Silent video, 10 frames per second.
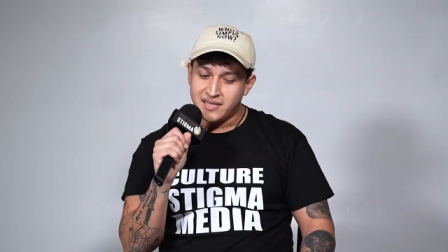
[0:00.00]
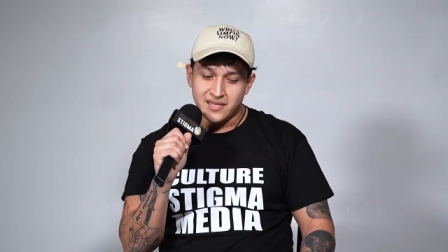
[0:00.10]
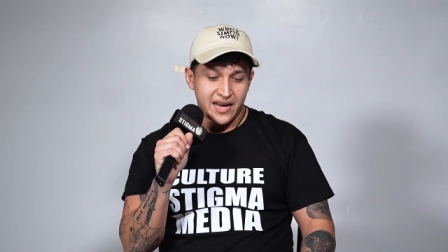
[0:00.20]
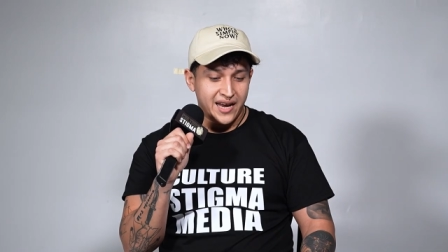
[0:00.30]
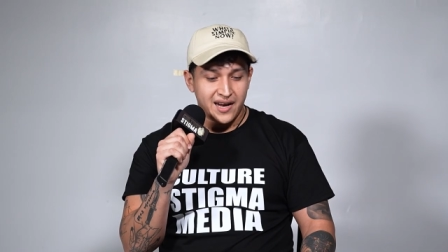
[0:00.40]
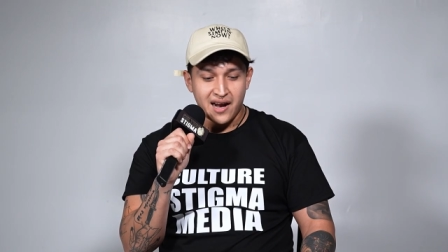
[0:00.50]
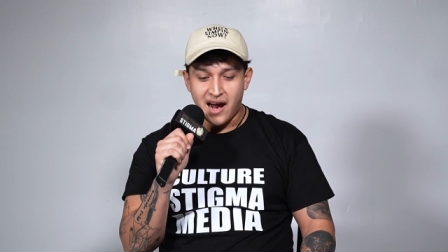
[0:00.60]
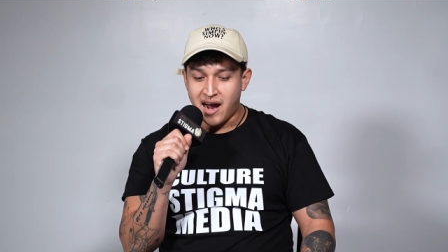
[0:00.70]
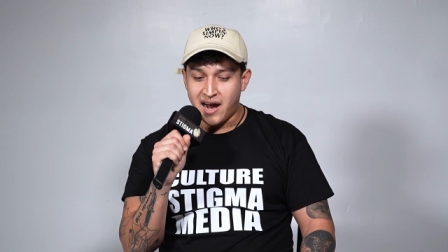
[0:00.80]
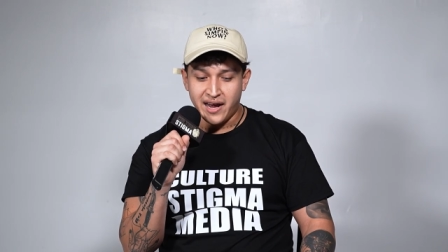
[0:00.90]
Let's say a
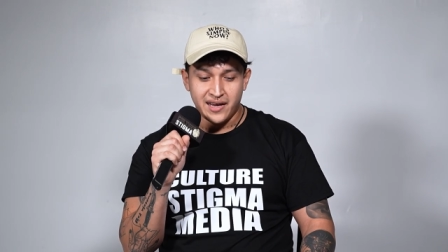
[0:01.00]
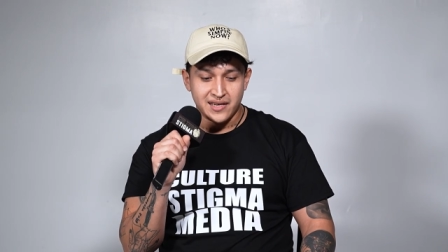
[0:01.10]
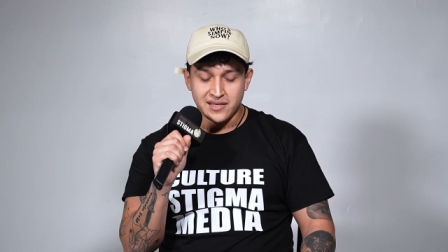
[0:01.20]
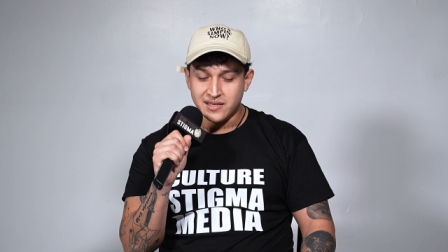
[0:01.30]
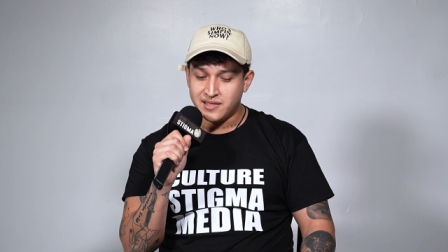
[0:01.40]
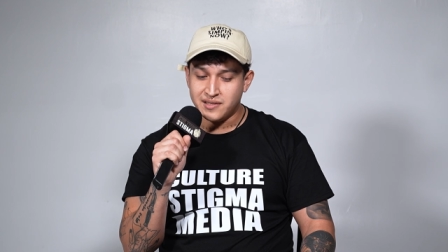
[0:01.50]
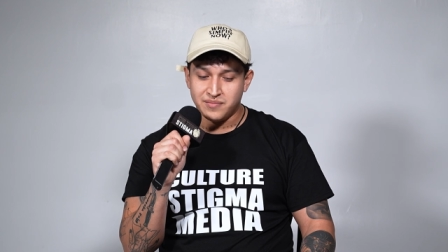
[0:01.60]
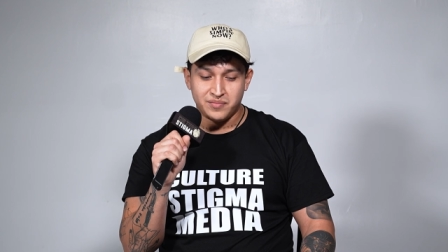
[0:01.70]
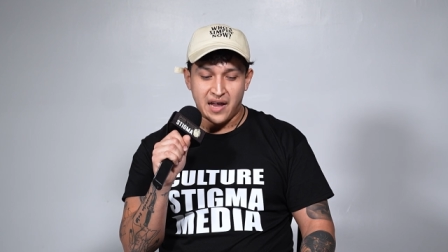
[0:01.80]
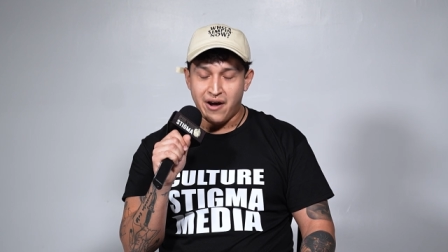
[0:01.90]
guy is
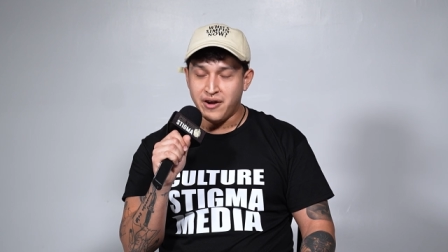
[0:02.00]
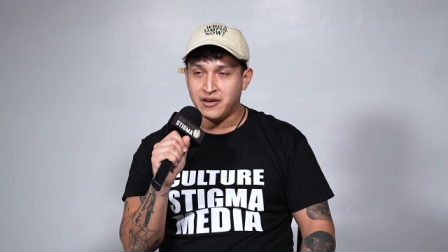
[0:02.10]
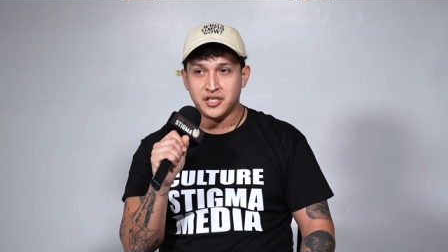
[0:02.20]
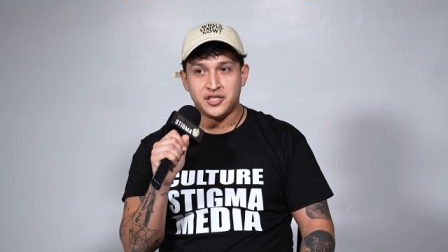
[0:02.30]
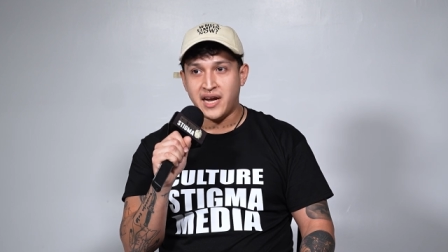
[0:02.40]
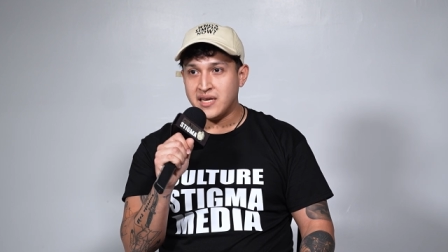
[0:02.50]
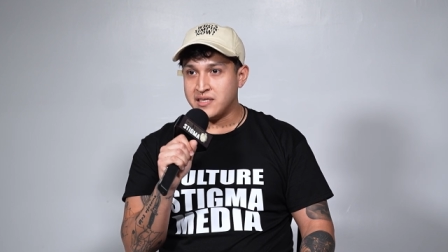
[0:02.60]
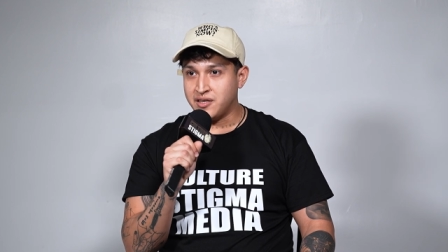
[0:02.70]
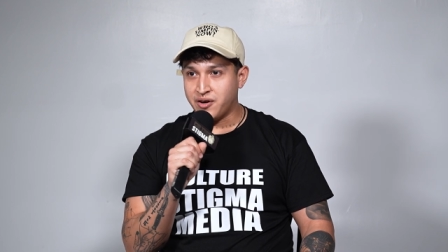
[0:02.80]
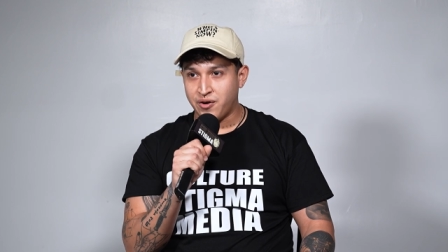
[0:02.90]
out here just chasing
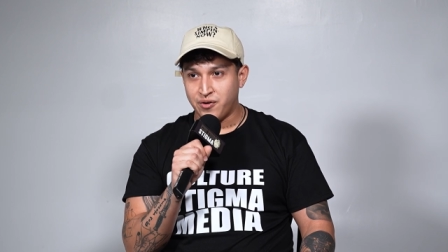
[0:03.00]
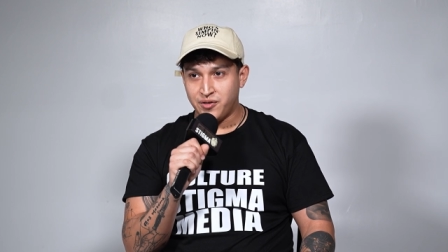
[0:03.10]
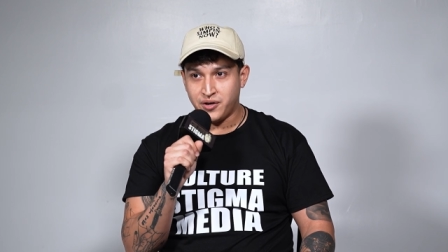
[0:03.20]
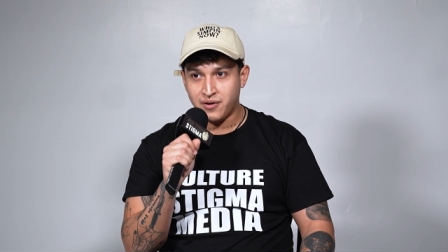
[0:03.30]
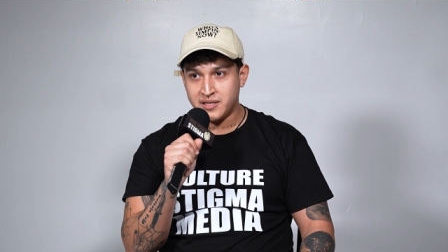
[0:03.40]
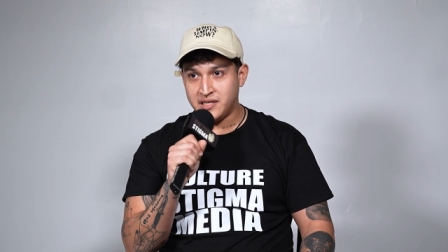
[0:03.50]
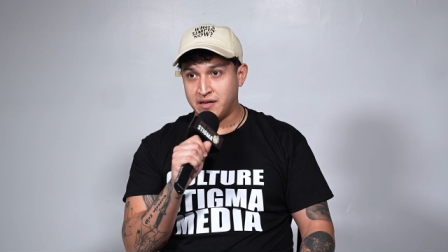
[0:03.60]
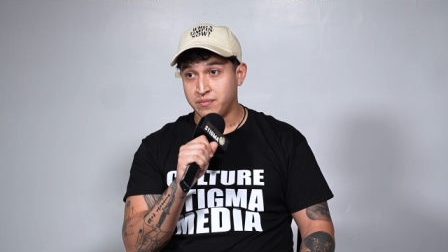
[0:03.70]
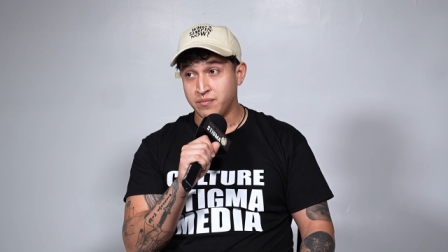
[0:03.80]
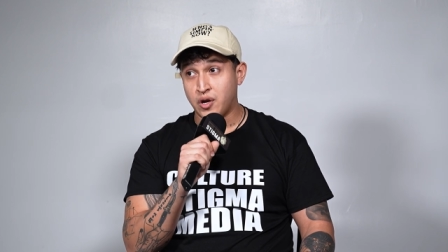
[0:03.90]
a girl and the girl doesn't
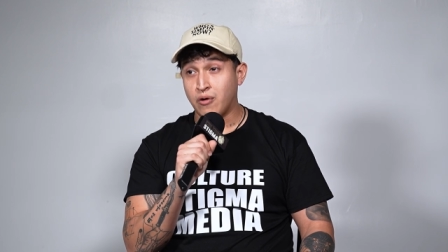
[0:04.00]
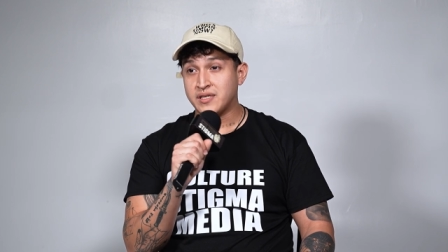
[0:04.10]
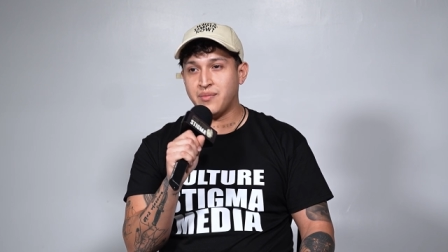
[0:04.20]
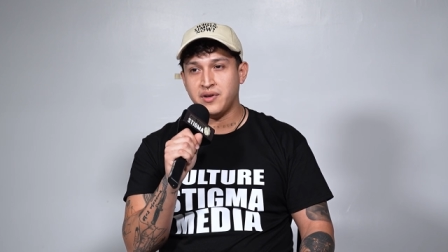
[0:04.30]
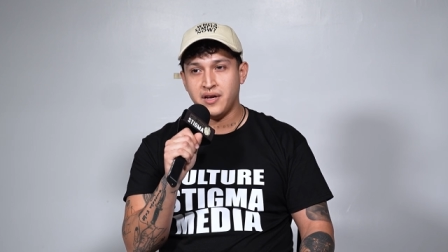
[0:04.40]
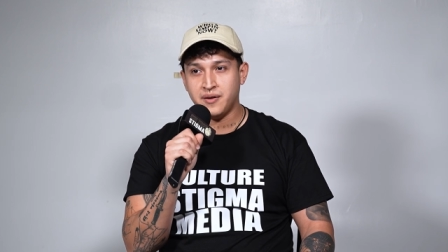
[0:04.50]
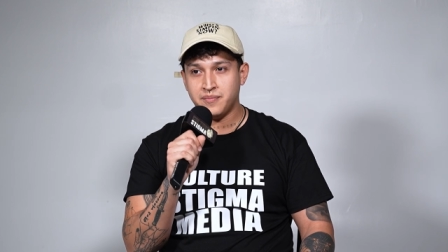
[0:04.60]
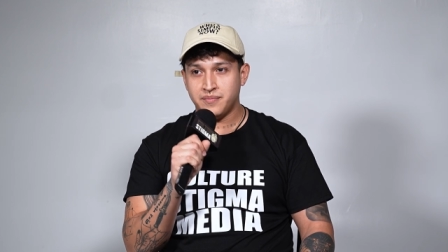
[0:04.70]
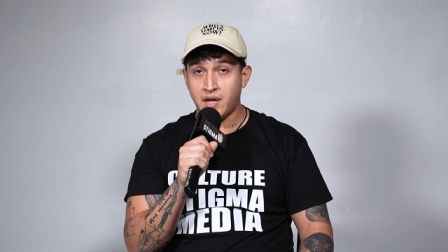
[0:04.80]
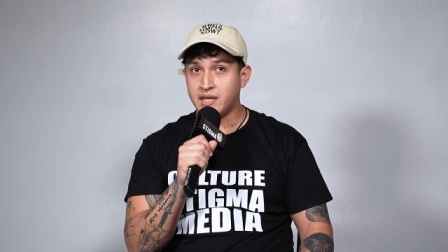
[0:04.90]
give him no time of day.
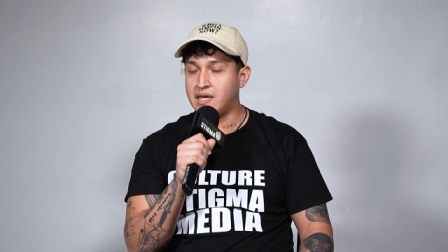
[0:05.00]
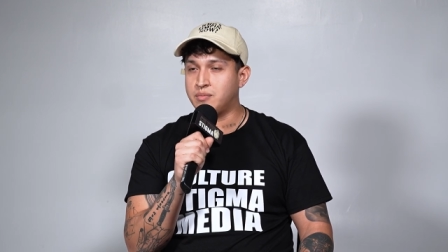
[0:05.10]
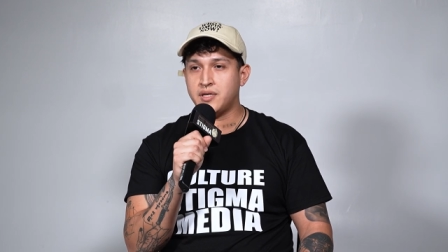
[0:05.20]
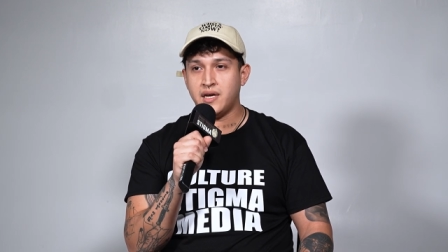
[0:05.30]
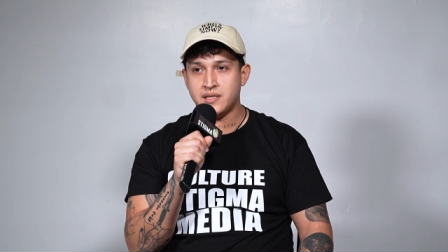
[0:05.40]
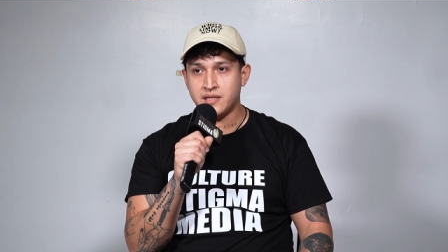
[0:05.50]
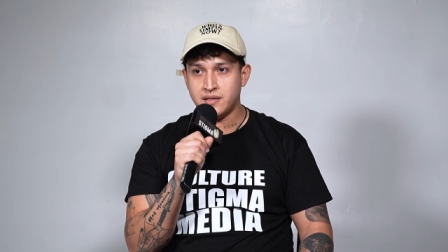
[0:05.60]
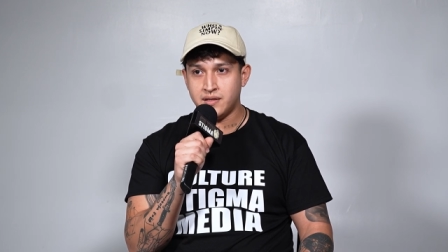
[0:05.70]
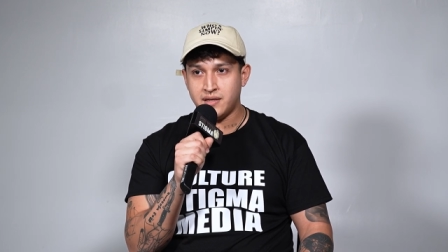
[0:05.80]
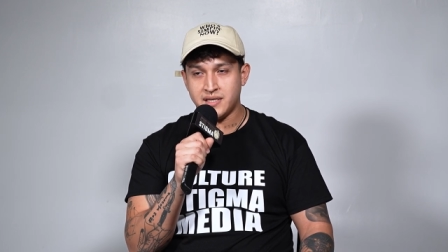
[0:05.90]
And he keeps
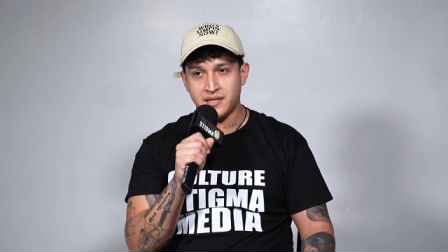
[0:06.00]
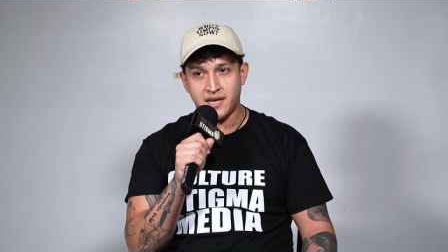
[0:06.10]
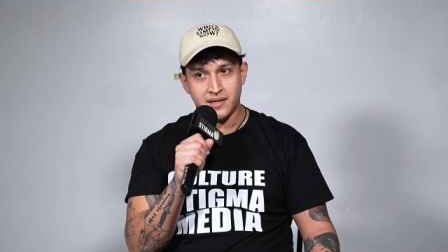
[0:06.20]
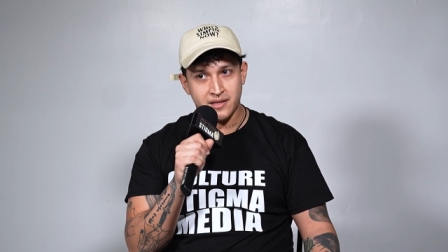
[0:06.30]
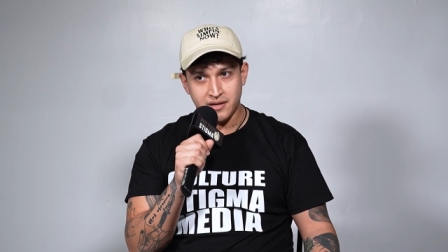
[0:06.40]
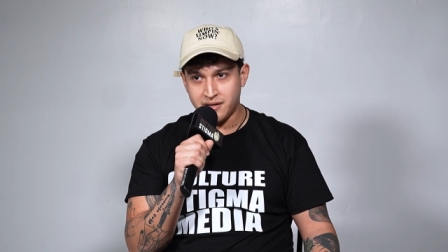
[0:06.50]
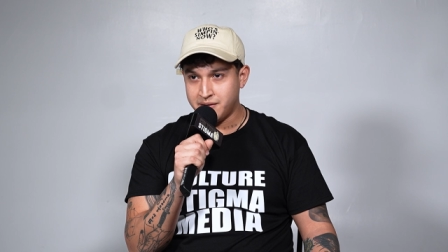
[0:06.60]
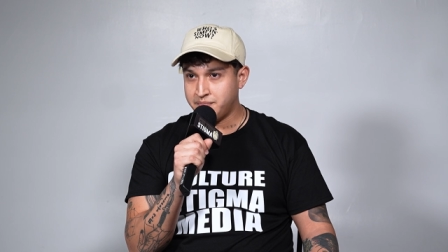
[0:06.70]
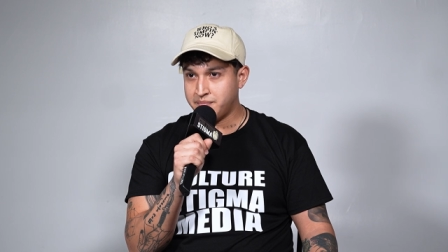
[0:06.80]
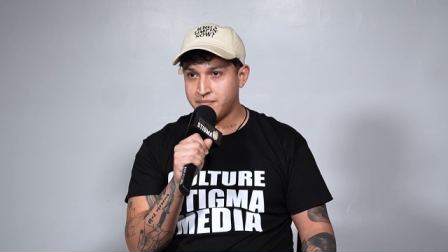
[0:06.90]
chasing, doesn't get the
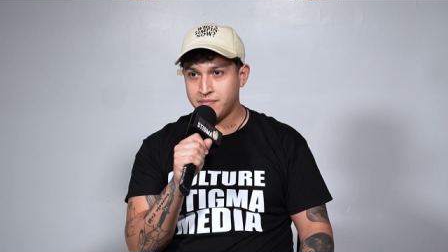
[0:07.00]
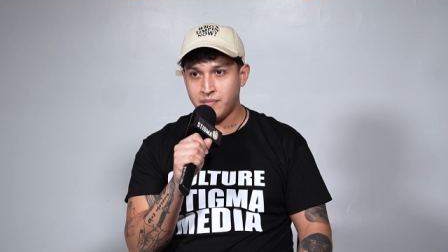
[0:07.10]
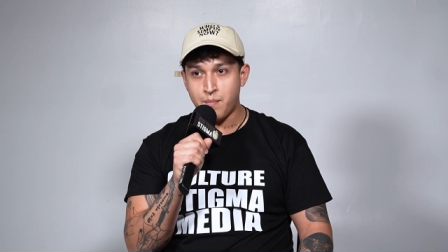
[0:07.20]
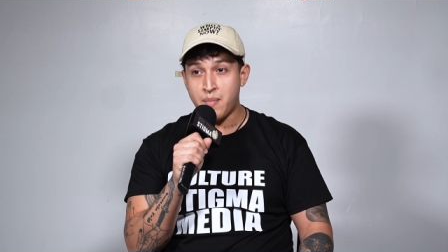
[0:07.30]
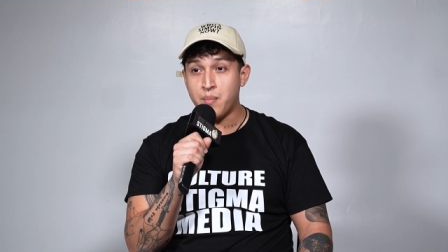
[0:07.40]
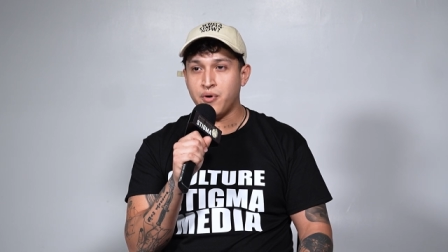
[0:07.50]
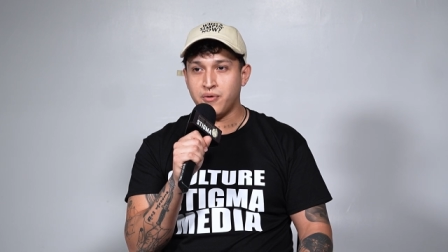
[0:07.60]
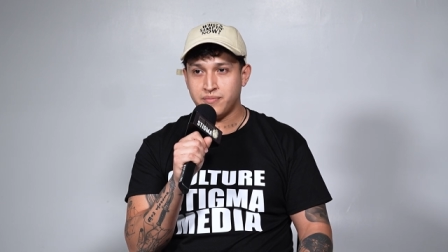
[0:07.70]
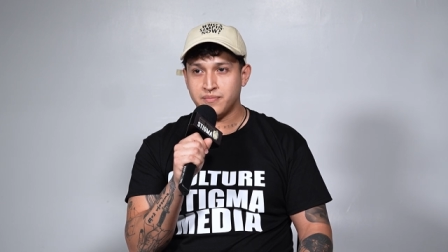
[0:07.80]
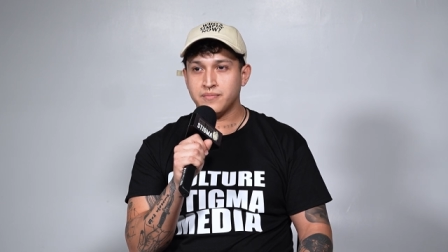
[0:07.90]
memo.